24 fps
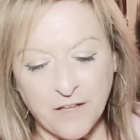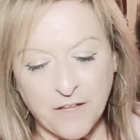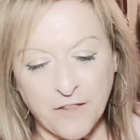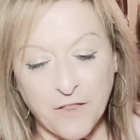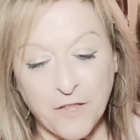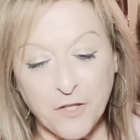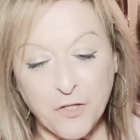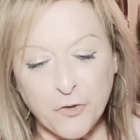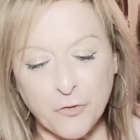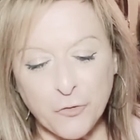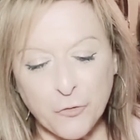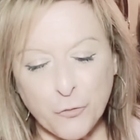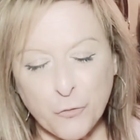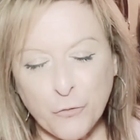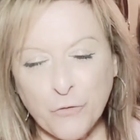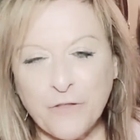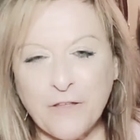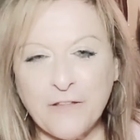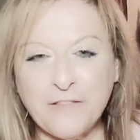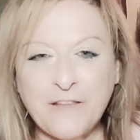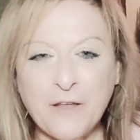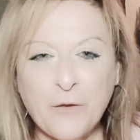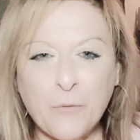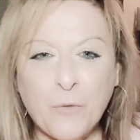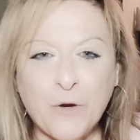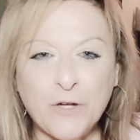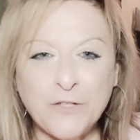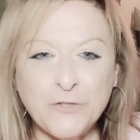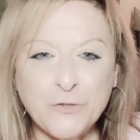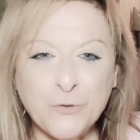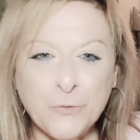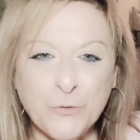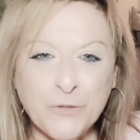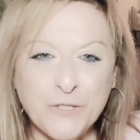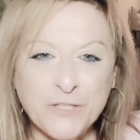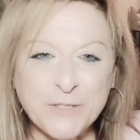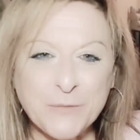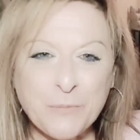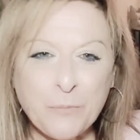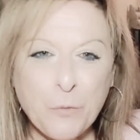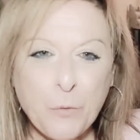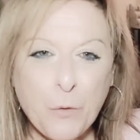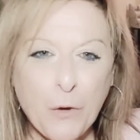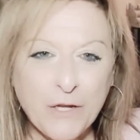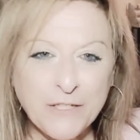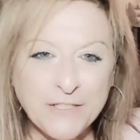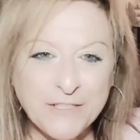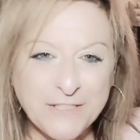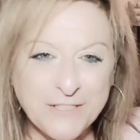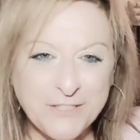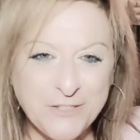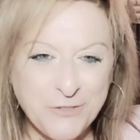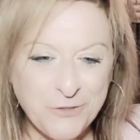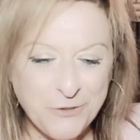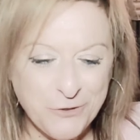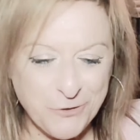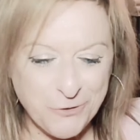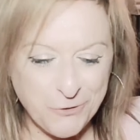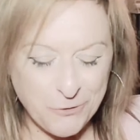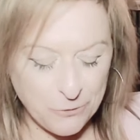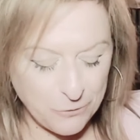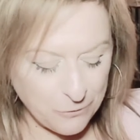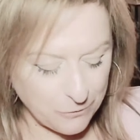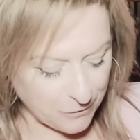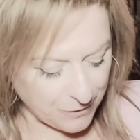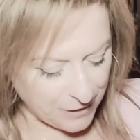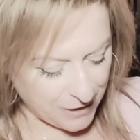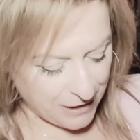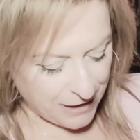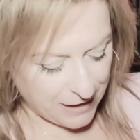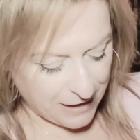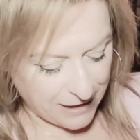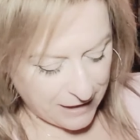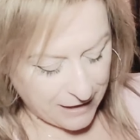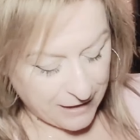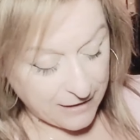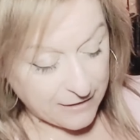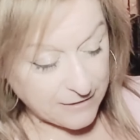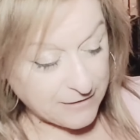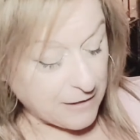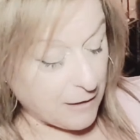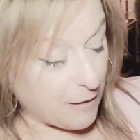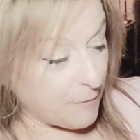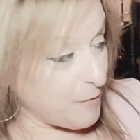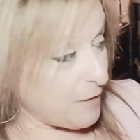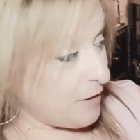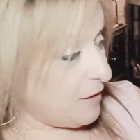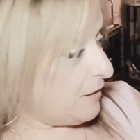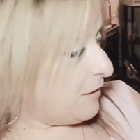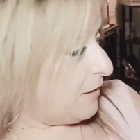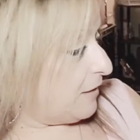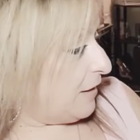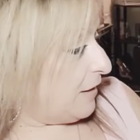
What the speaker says: the truth that they want to express to you is, I mean,